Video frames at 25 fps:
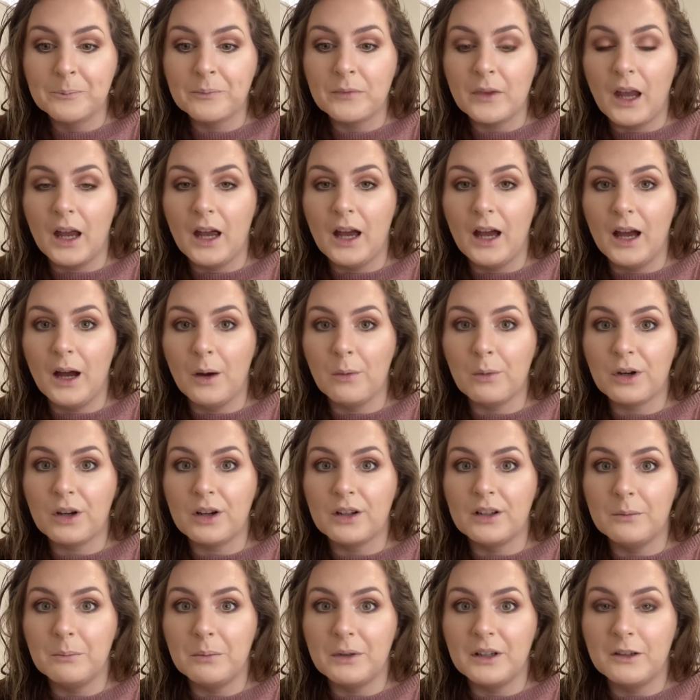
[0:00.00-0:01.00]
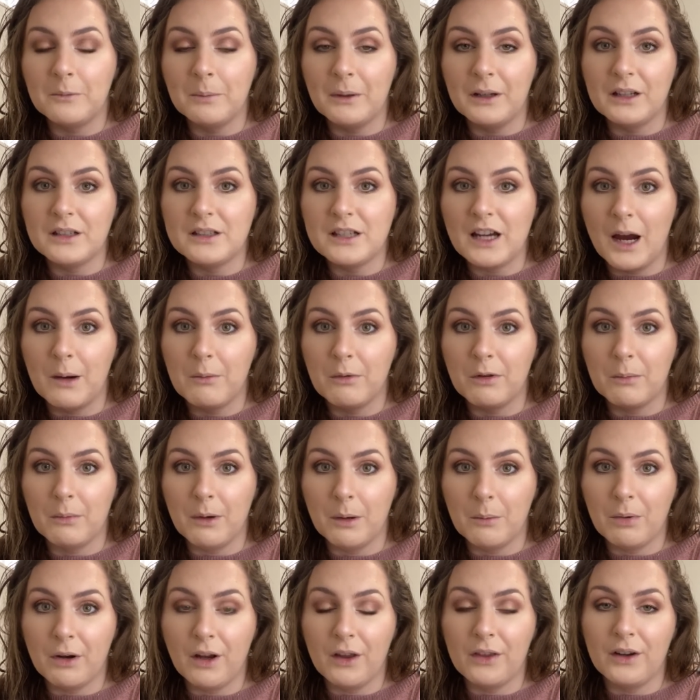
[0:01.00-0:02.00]
we're going to be spending time with
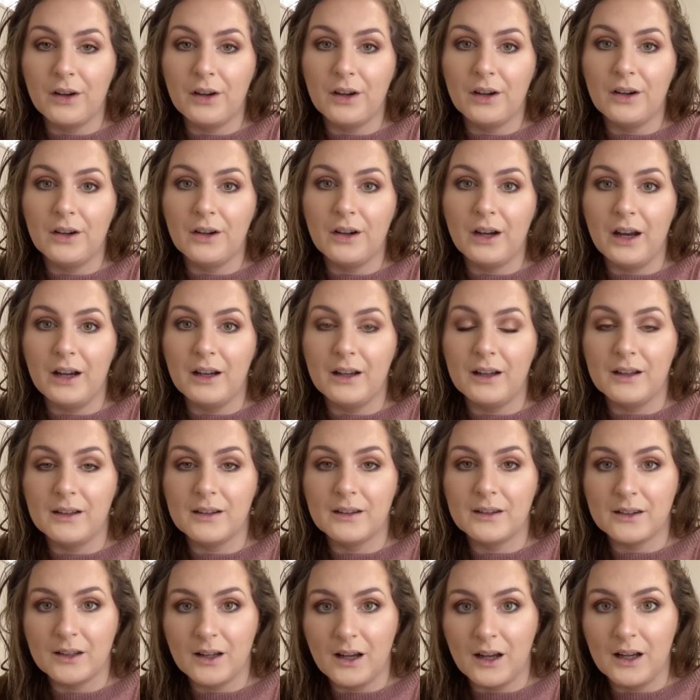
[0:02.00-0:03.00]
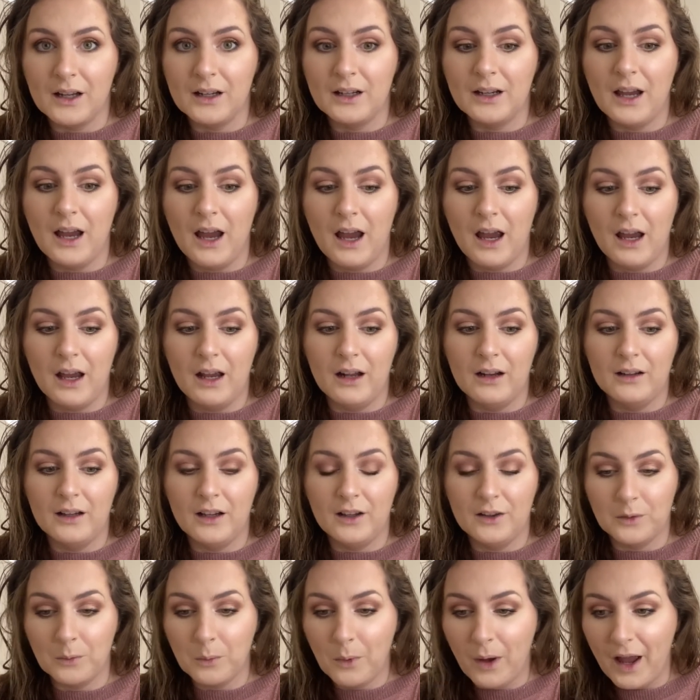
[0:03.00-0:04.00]
my brother and his son and
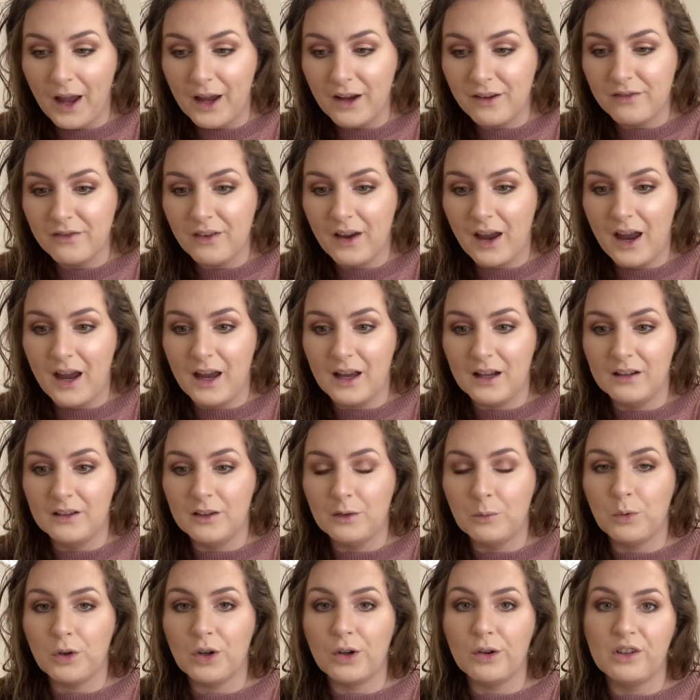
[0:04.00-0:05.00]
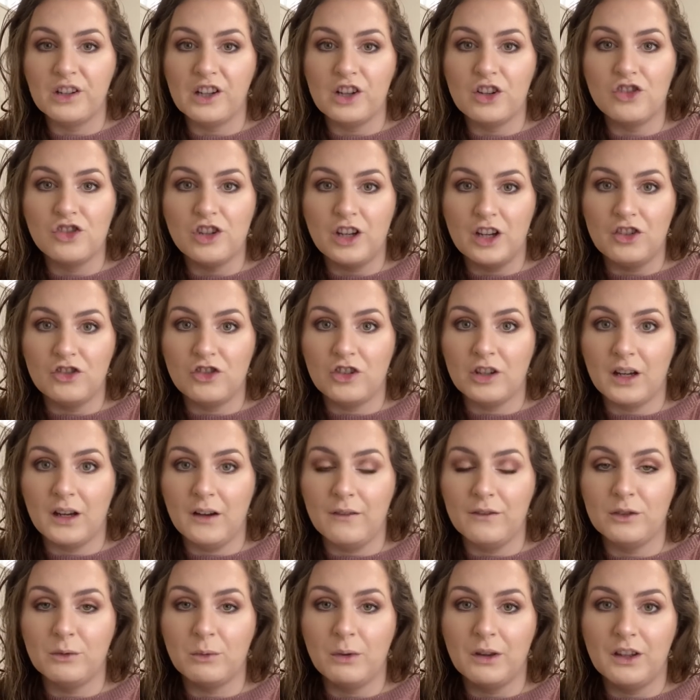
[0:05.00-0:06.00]
his wife, and we're going to exchange
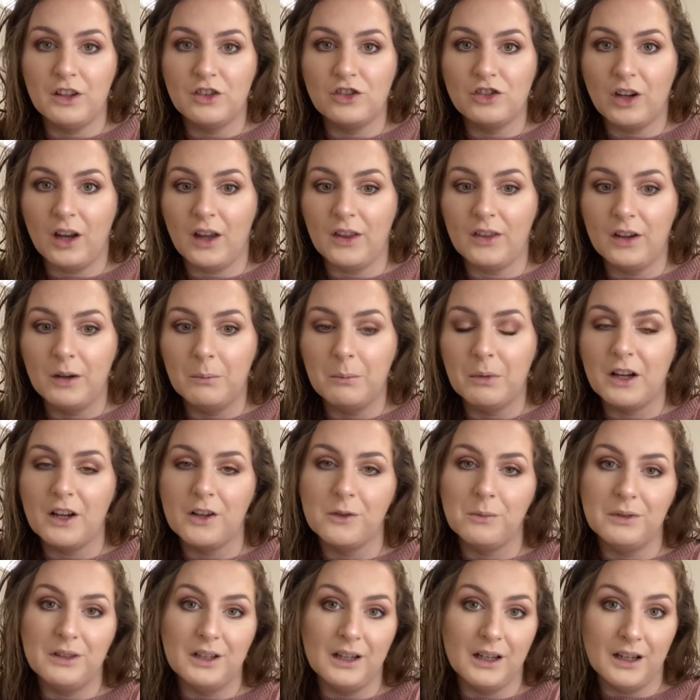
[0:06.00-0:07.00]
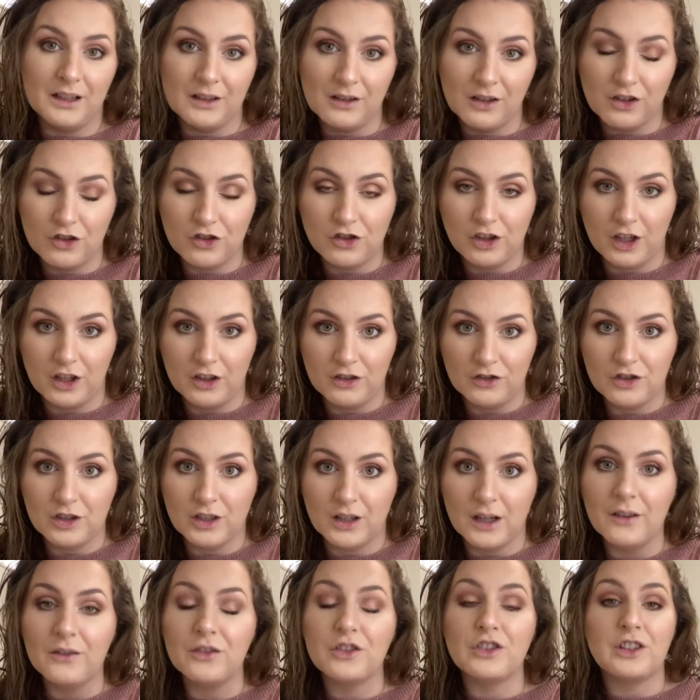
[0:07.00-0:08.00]
gifts with each other because we didn't get to exchange
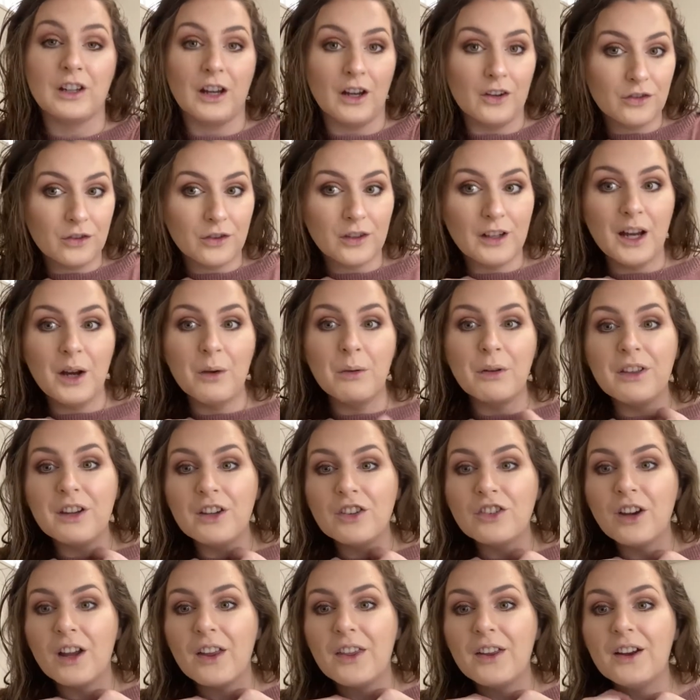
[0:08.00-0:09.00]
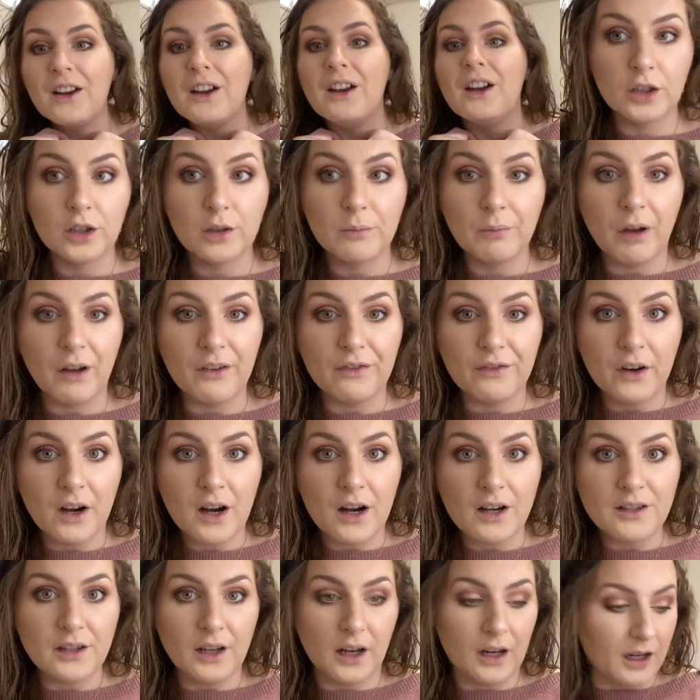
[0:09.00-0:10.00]
gifts yesterday with each other. But
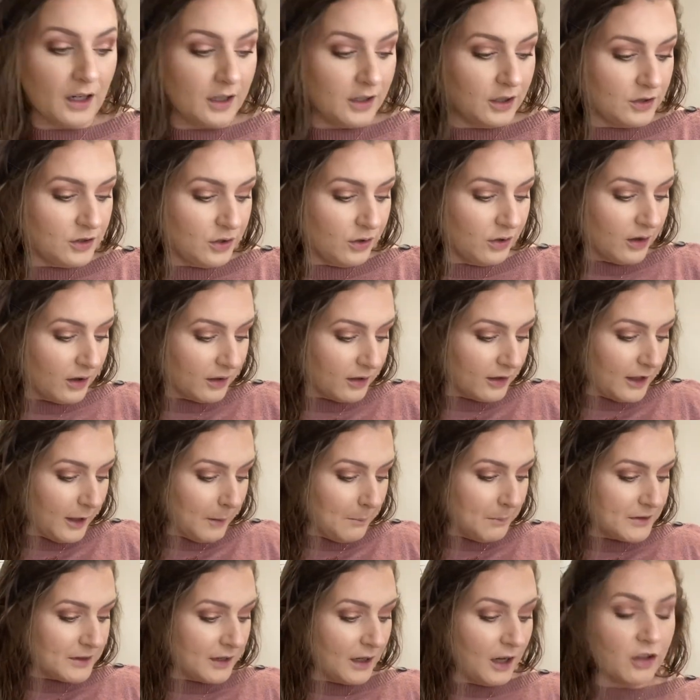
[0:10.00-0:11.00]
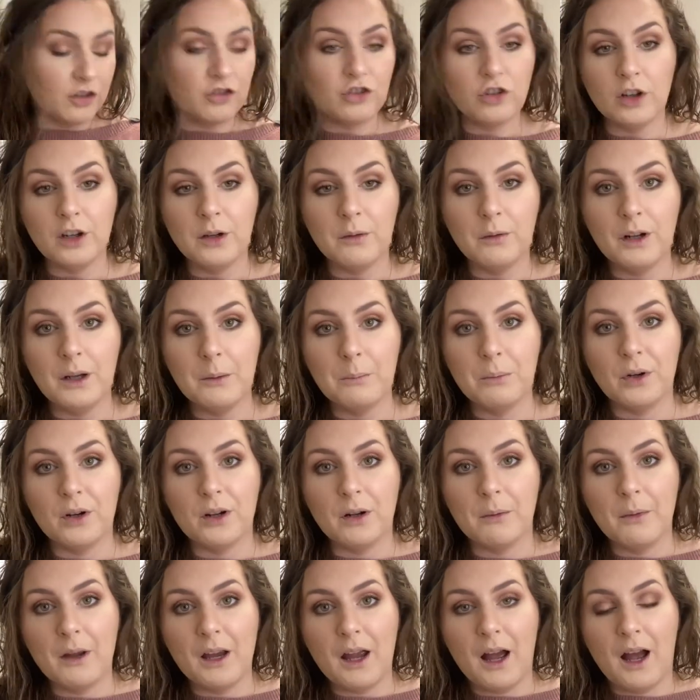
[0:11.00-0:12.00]
first, I got to do the lips. I'll show you what I put
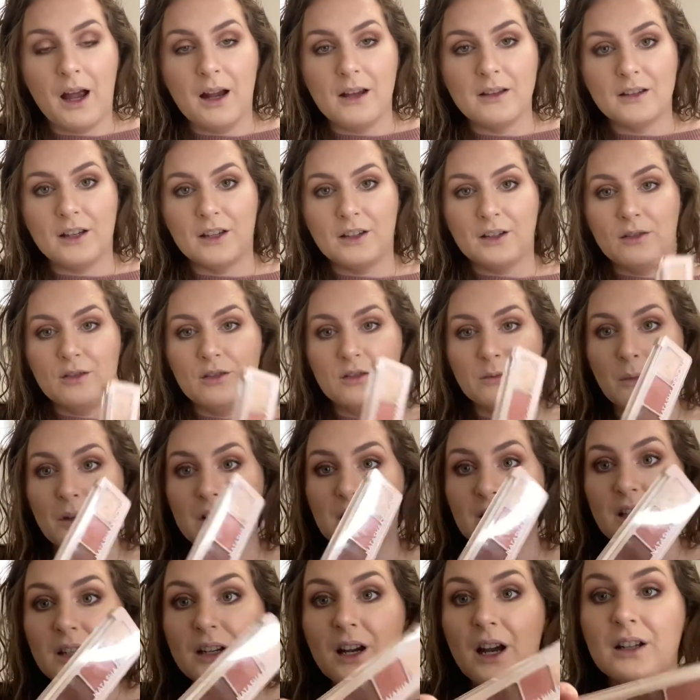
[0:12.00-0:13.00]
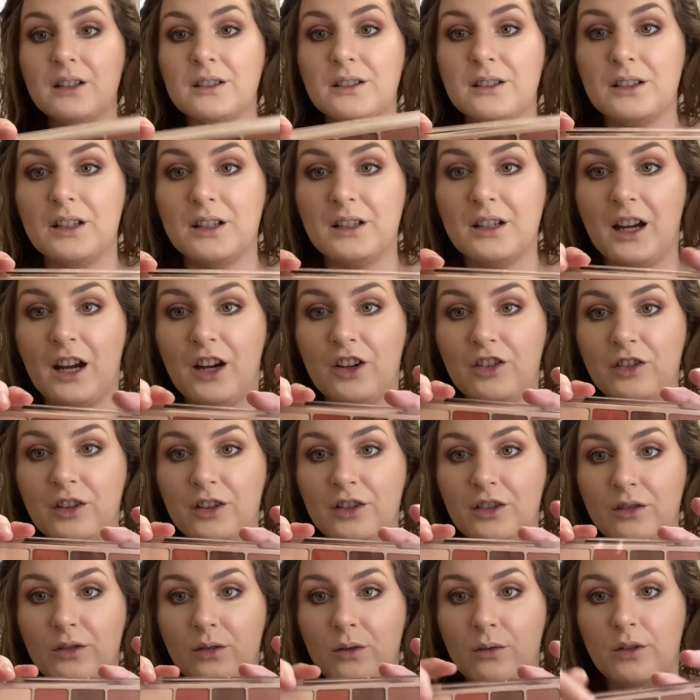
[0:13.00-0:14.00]
on my eyes. I used my Natasha
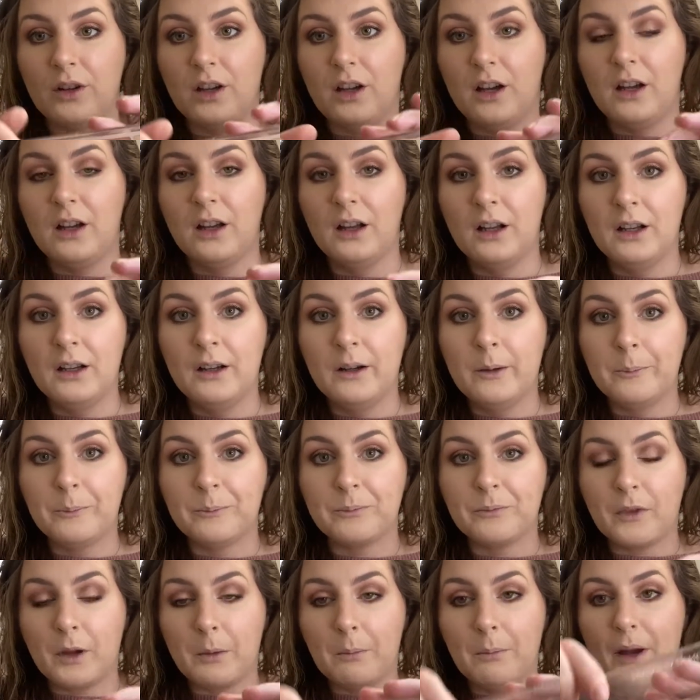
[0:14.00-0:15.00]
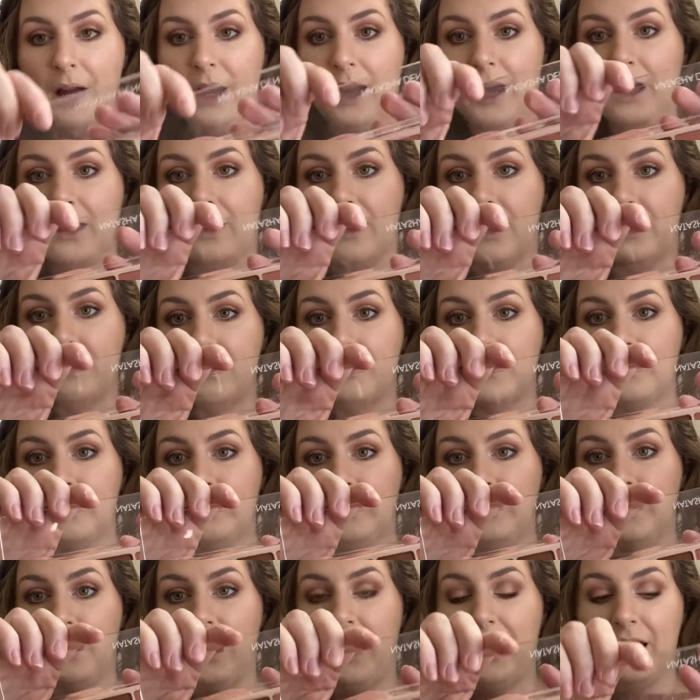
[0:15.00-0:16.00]
Denona palette
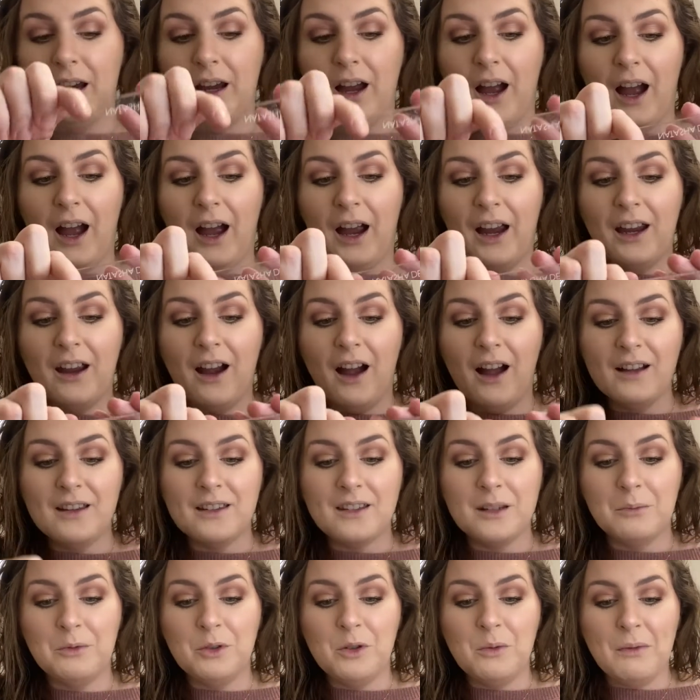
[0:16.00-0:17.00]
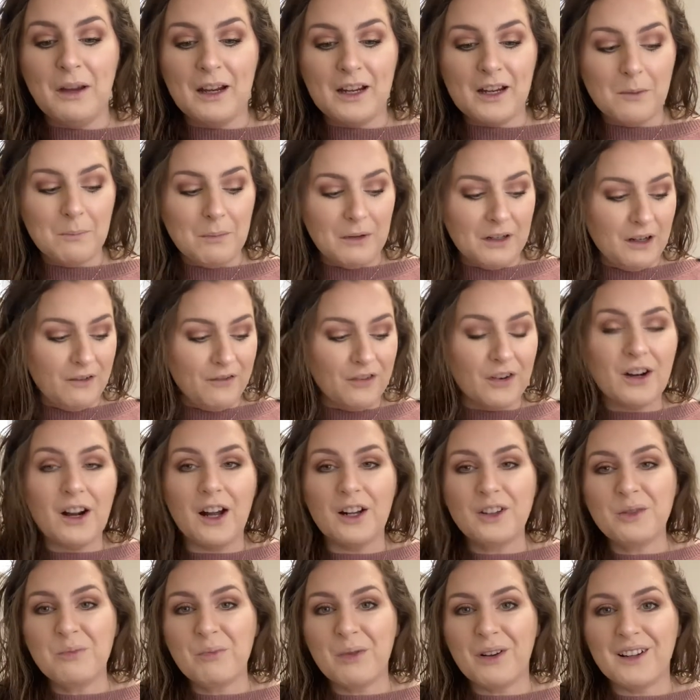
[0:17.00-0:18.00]
today. I got some new makeup and I
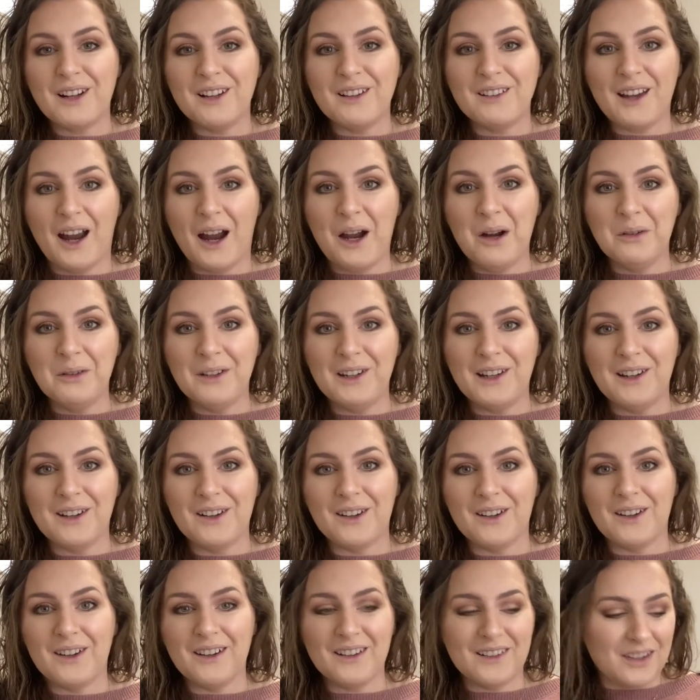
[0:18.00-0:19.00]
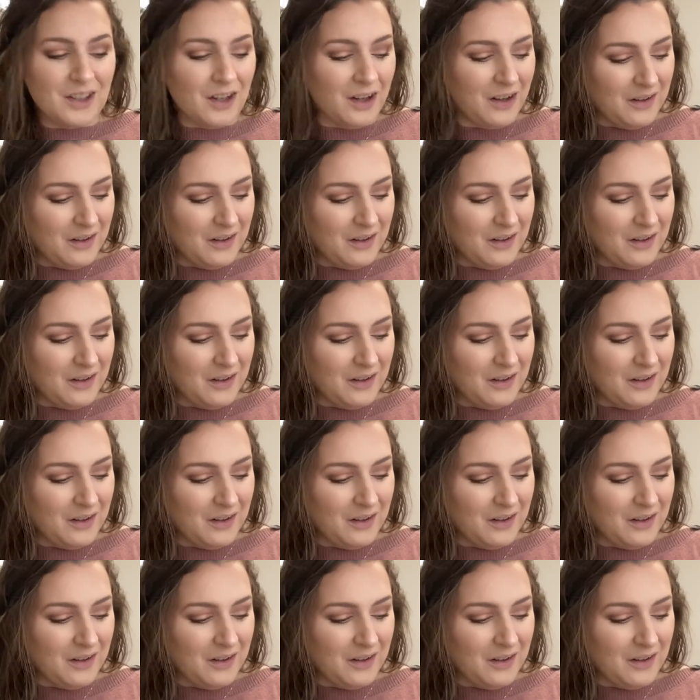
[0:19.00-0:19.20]
forgot to bring it down here.